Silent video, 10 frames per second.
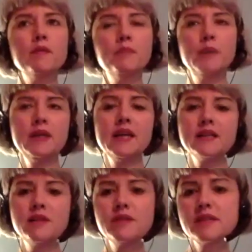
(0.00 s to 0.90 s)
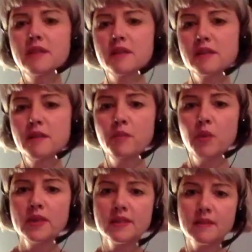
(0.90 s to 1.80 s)
but yeah, so at, at some
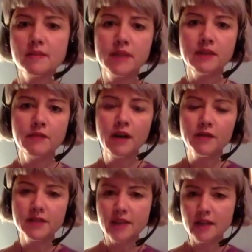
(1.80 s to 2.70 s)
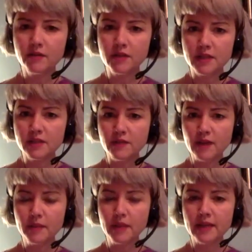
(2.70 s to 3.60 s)
point somebody felt the sacredness of
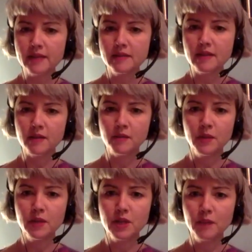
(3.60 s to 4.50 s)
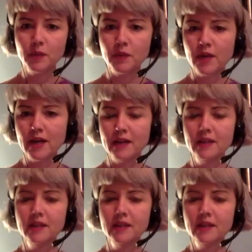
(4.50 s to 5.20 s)
that place and put a chapel there.